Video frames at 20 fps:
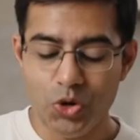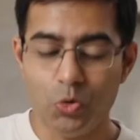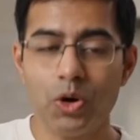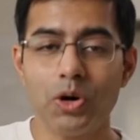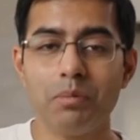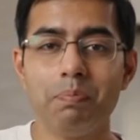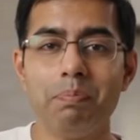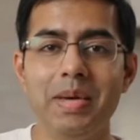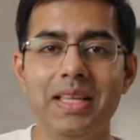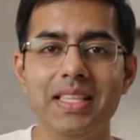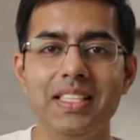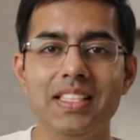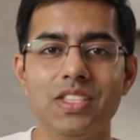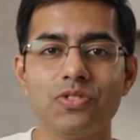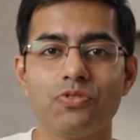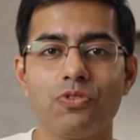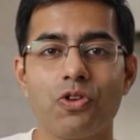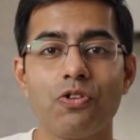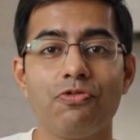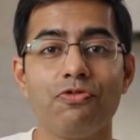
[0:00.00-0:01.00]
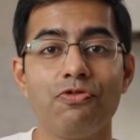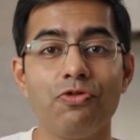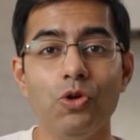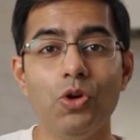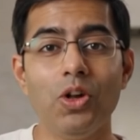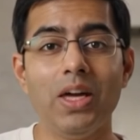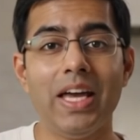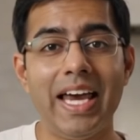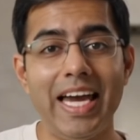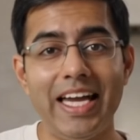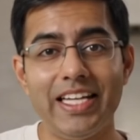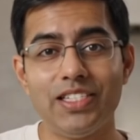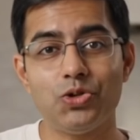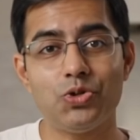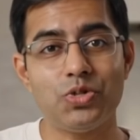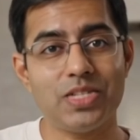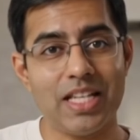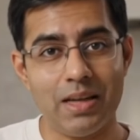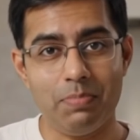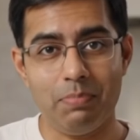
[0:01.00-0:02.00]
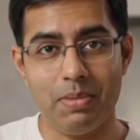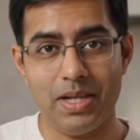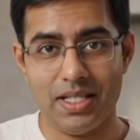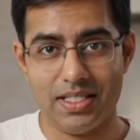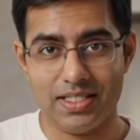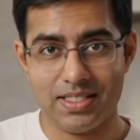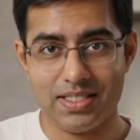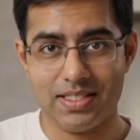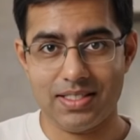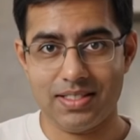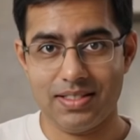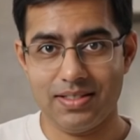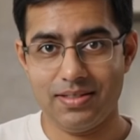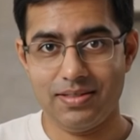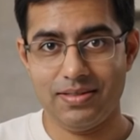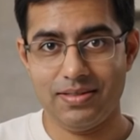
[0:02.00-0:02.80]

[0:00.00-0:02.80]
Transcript: You want to beat this for a full 8 to 10 minutes.